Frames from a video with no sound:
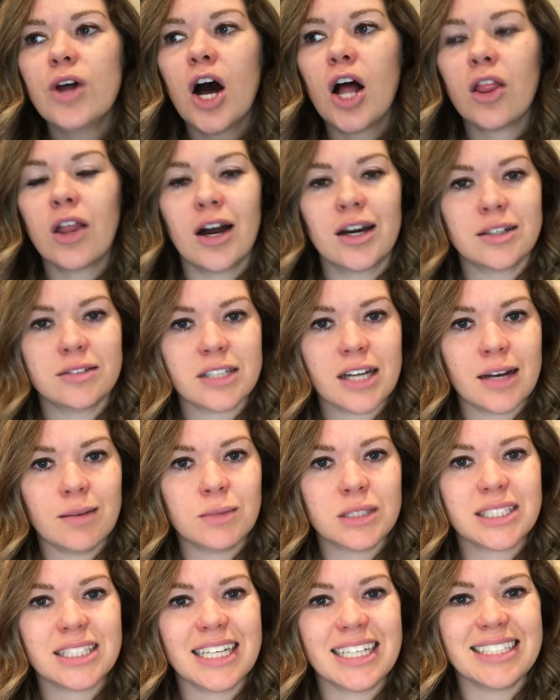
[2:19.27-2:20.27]
A lot of
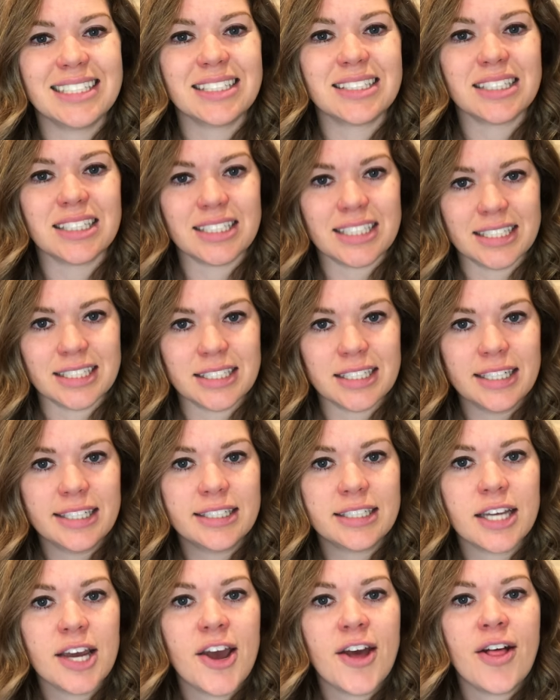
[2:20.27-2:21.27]
times in
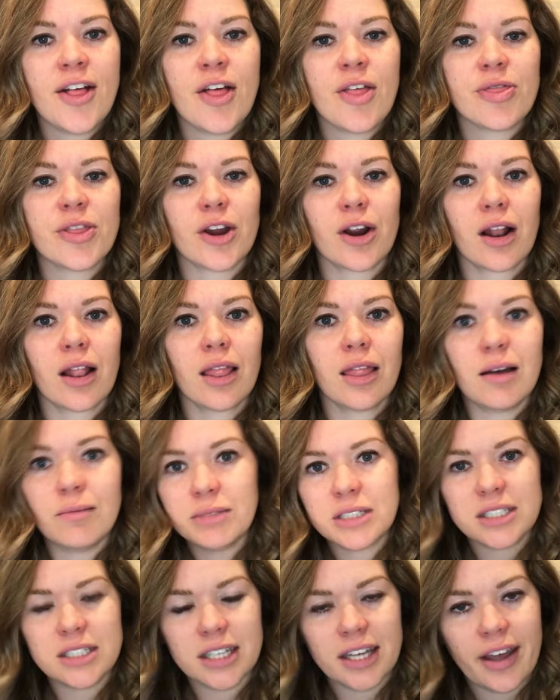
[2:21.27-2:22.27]
statistics, they're
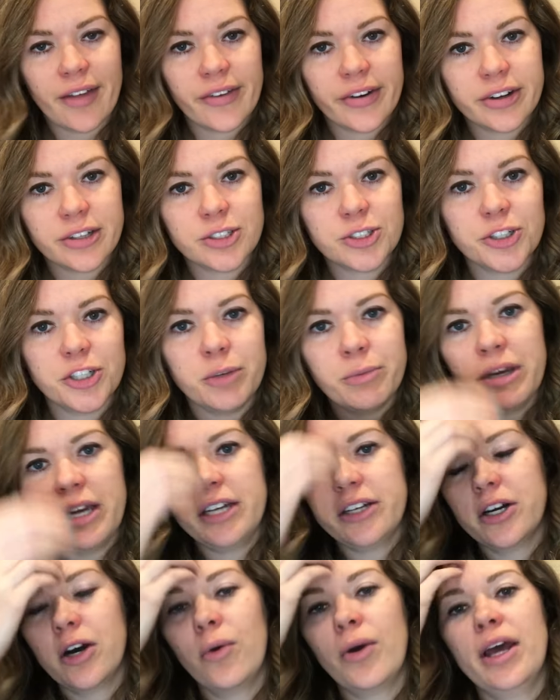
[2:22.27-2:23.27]
lumped together. So you
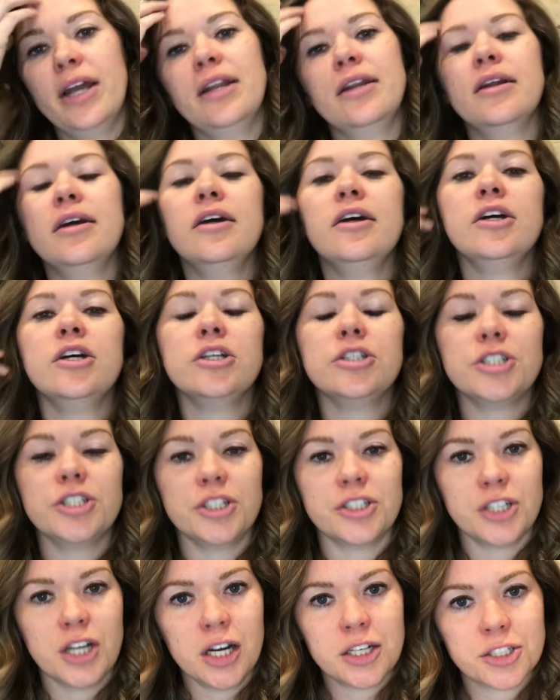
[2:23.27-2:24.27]
may go in to
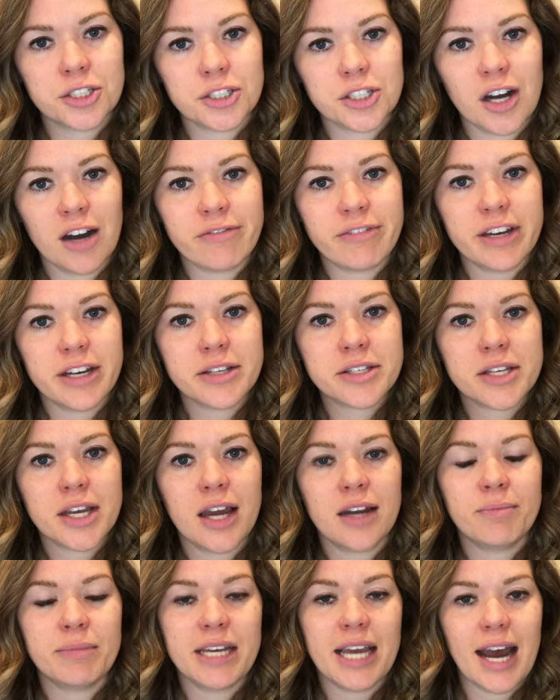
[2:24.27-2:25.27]
your doctor's office
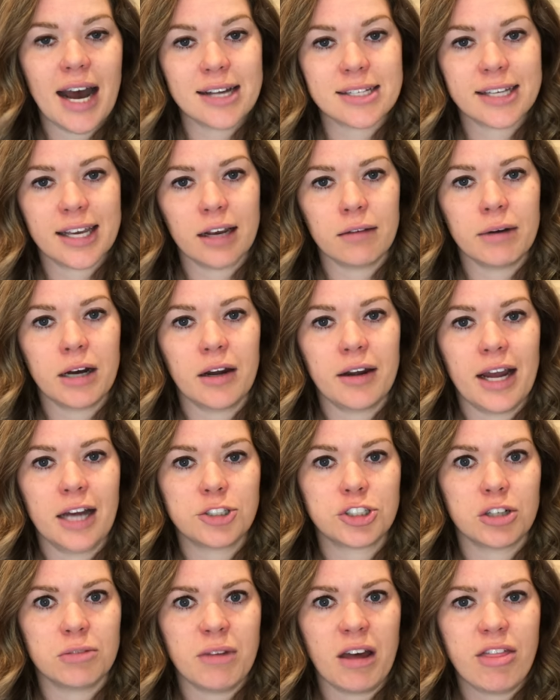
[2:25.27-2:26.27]
and be asking about
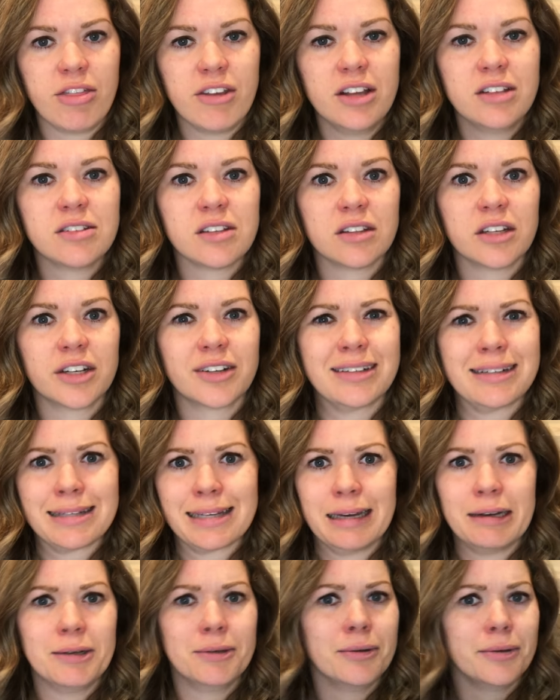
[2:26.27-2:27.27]
natural methods and they're going to
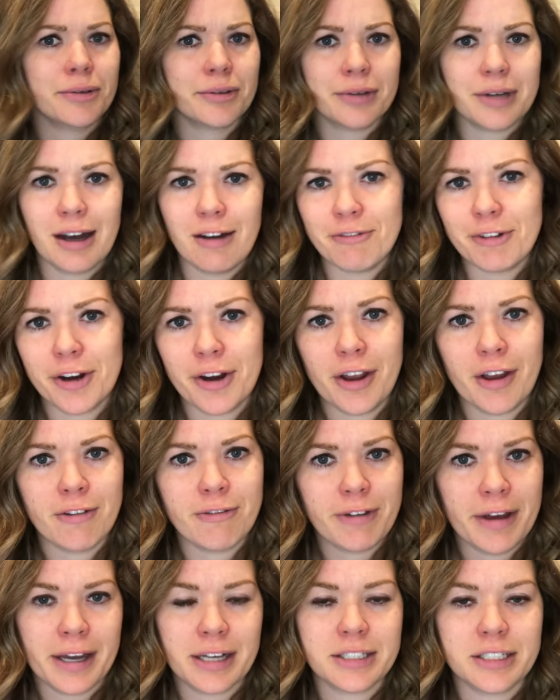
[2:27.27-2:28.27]
say, oh, they're not very
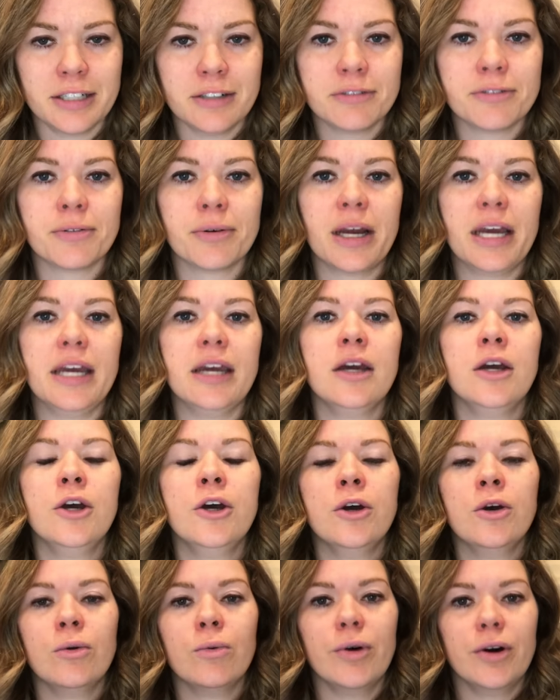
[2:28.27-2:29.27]
effective, right?
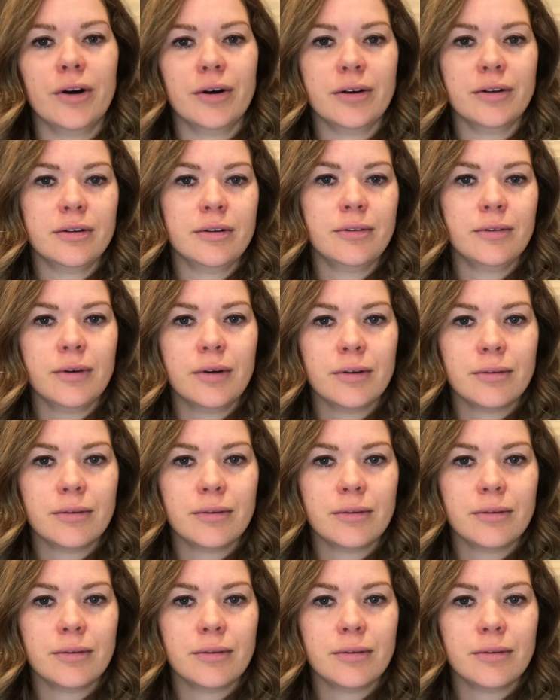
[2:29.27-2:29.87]
Well,